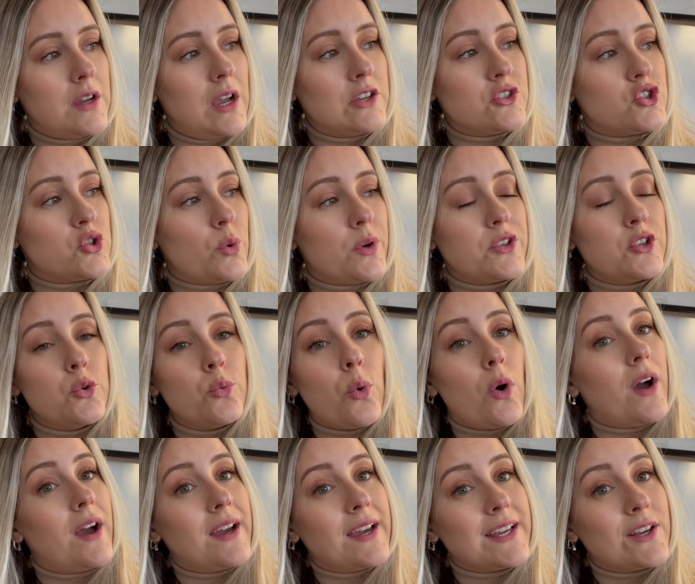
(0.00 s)
and showing you
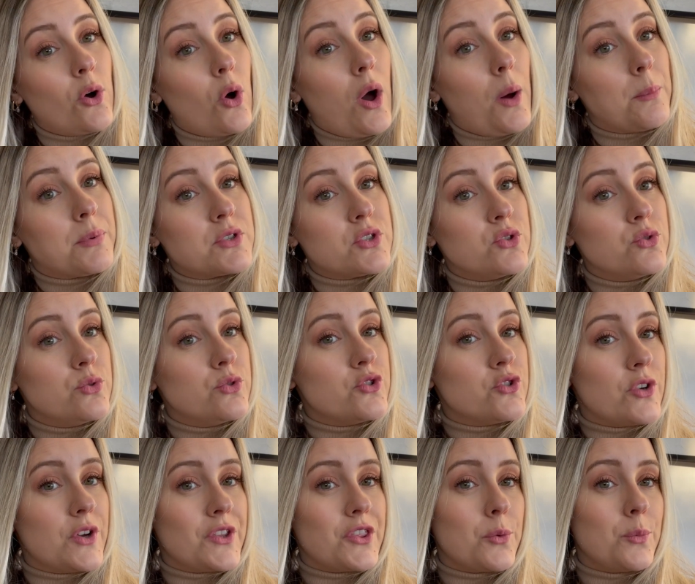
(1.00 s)
what I got up to
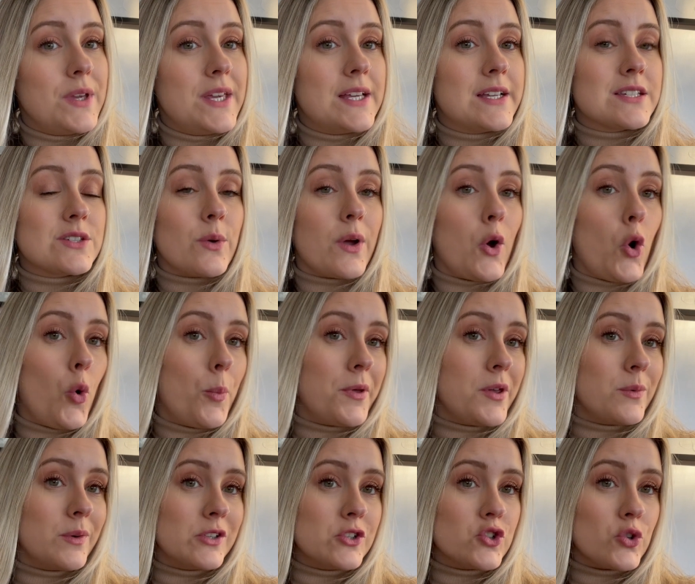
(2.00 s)
during the week. So I hope
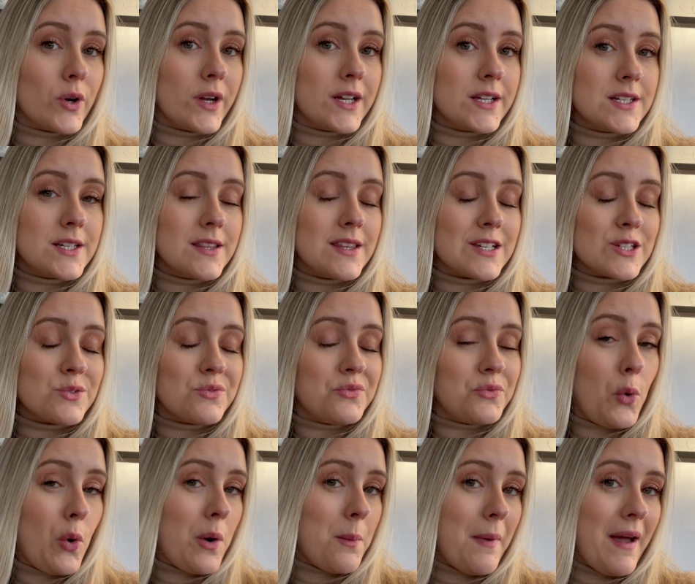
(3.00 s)
you enjoyed this
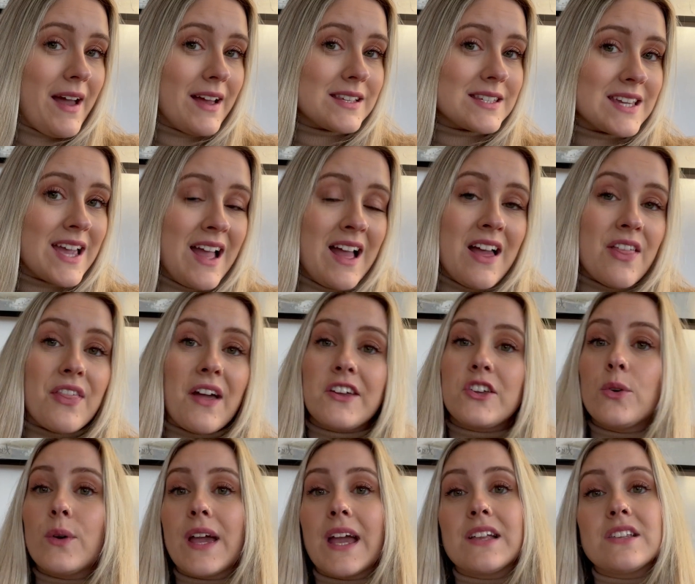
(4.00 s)
format. Thank
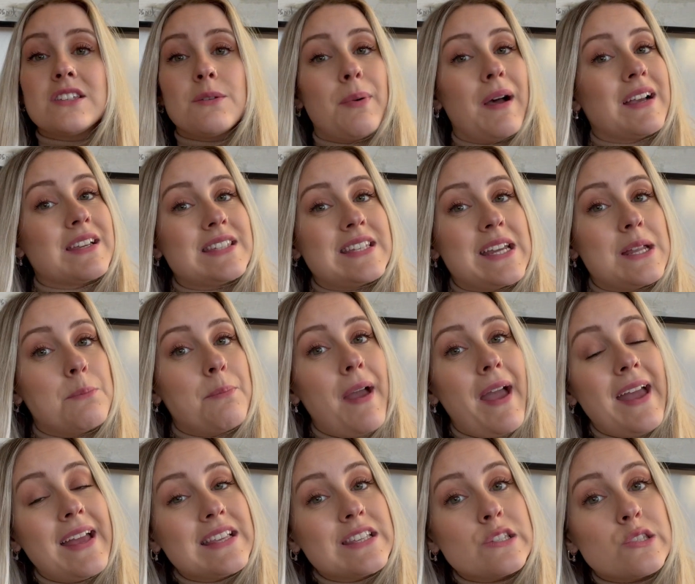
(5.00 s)
you again to Bastion
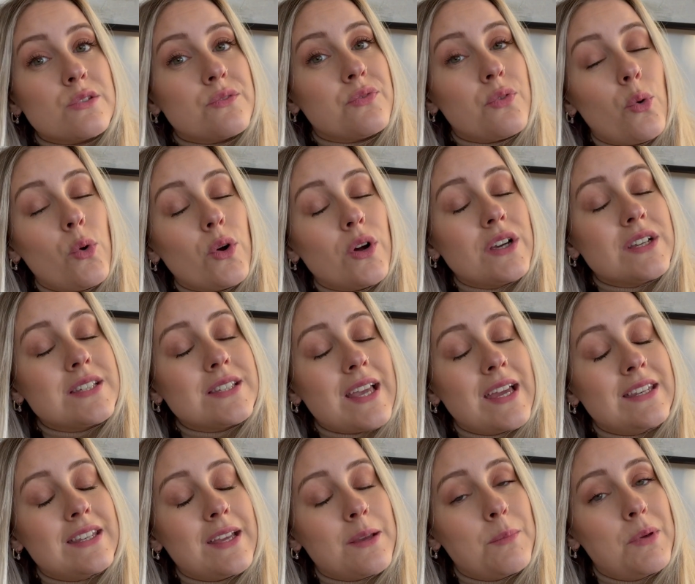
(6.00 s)
Pens for
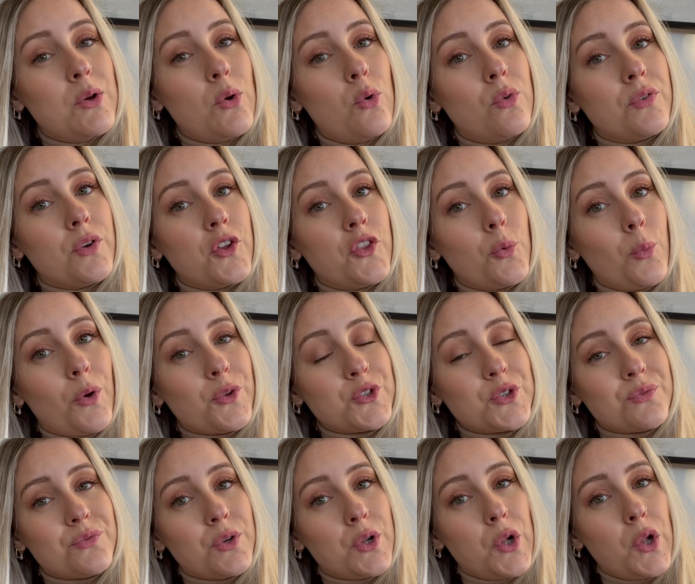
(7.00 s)
sending me over the
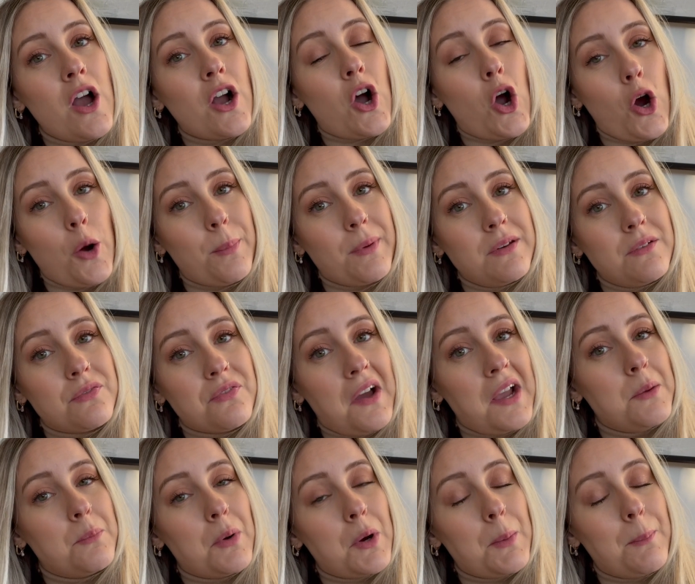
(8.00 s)
wonderful carbon
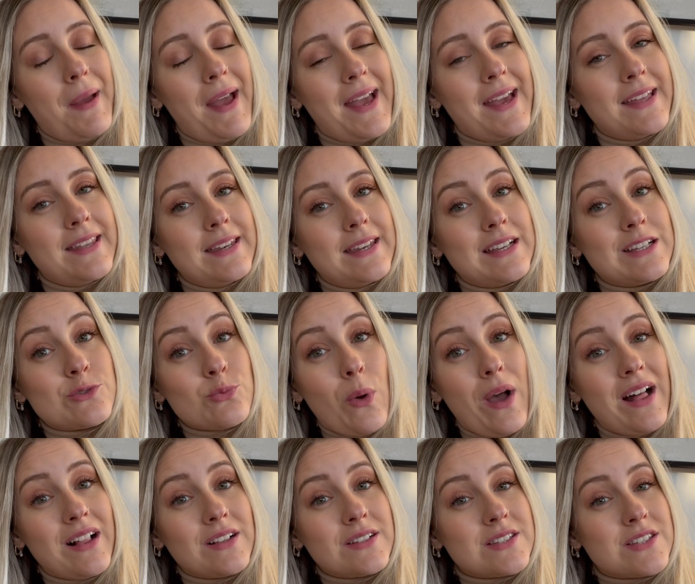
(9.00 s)
fiber pen as
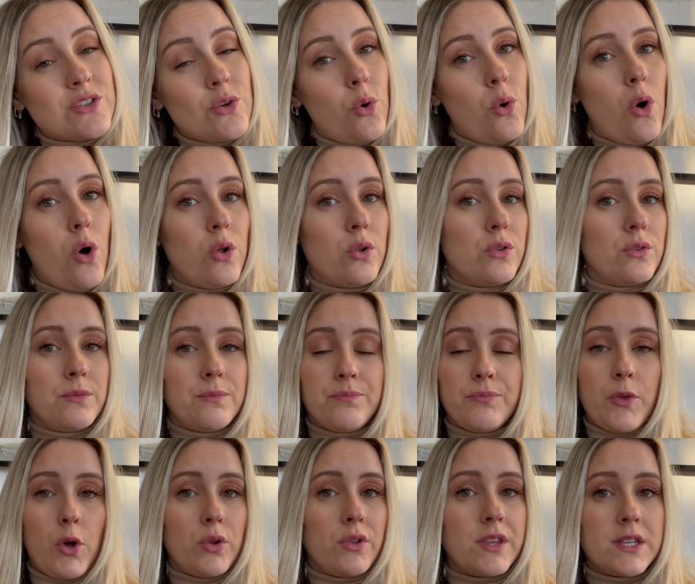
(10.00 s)
well. So
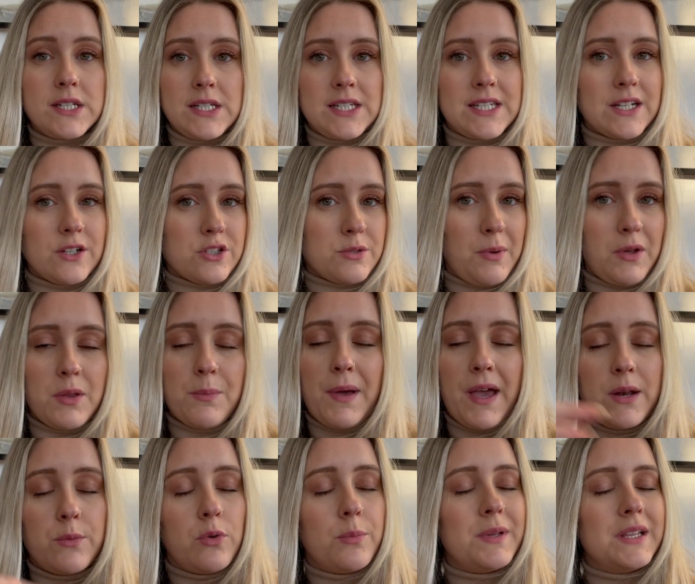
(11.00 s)
all the details about the
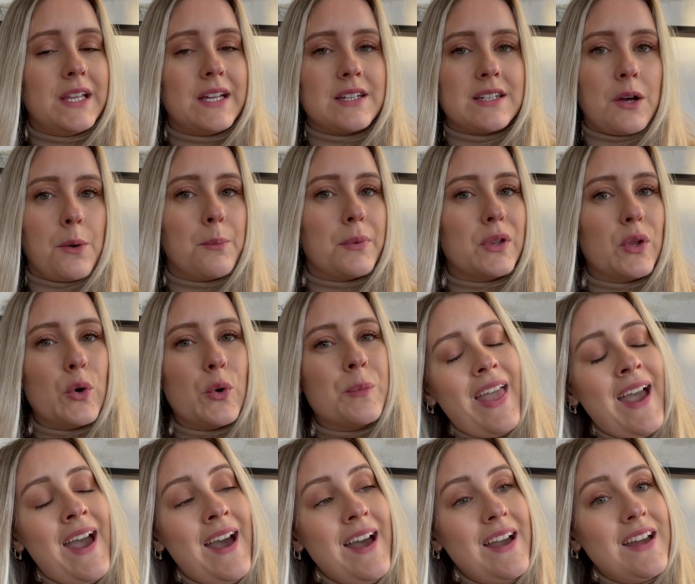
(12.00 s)
pen will be linked down below.
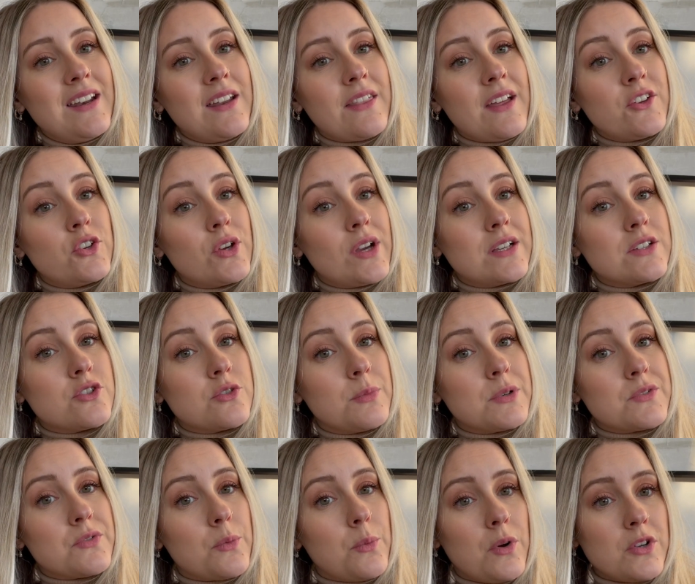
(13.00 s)
And thank you guys so
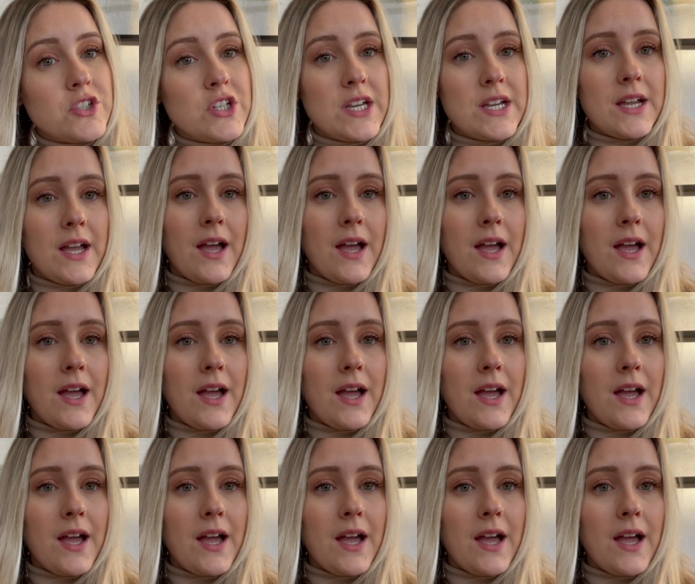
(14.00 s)
much for watching,